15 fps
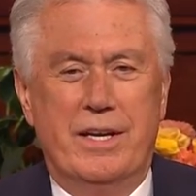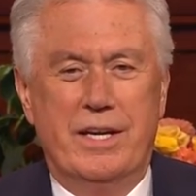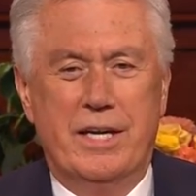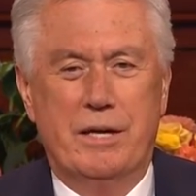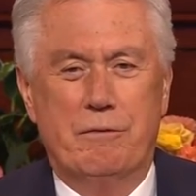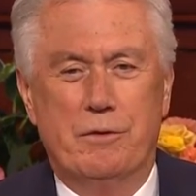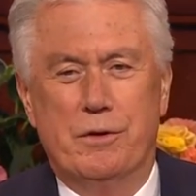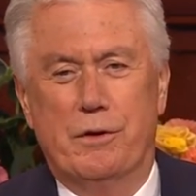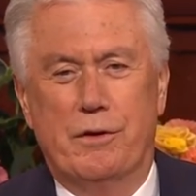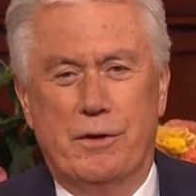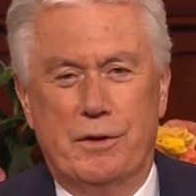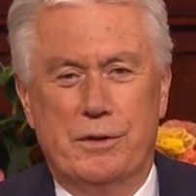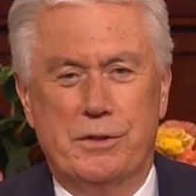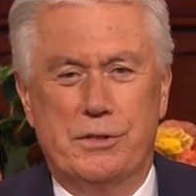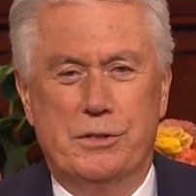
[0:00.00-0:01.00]
even to
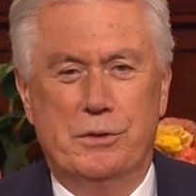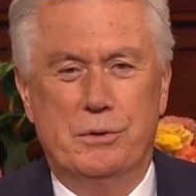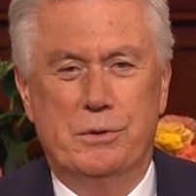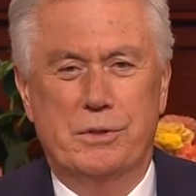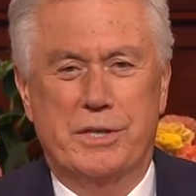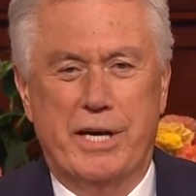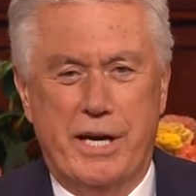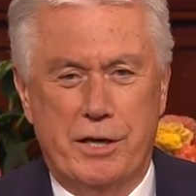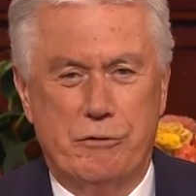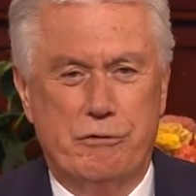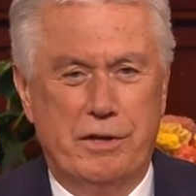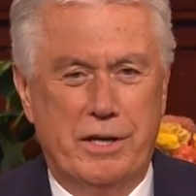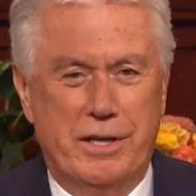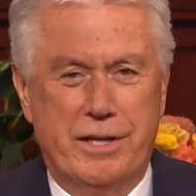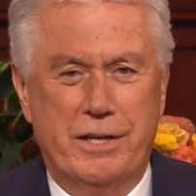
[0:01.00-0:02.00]
those who can't
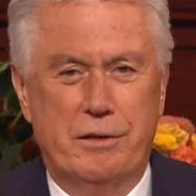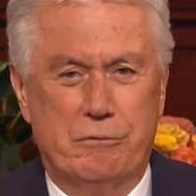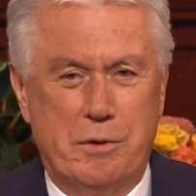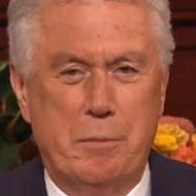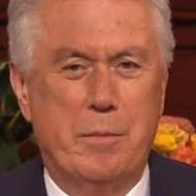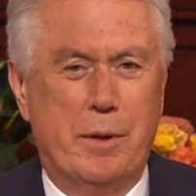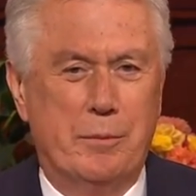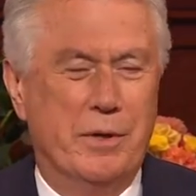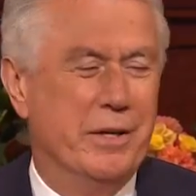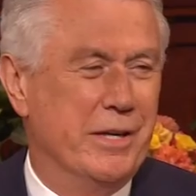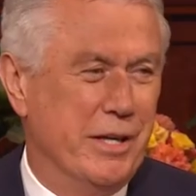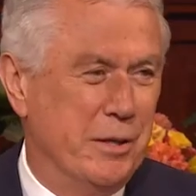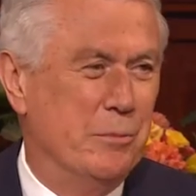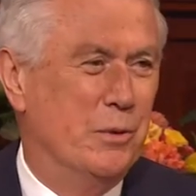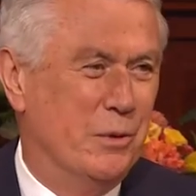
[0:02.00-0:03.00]
really remember it
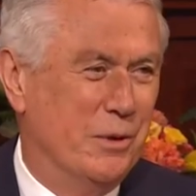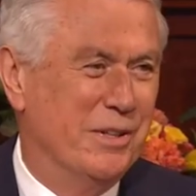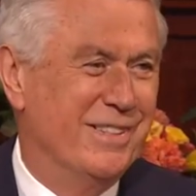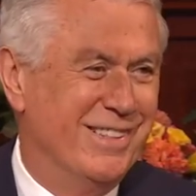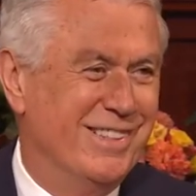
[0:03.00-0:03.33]
anymore.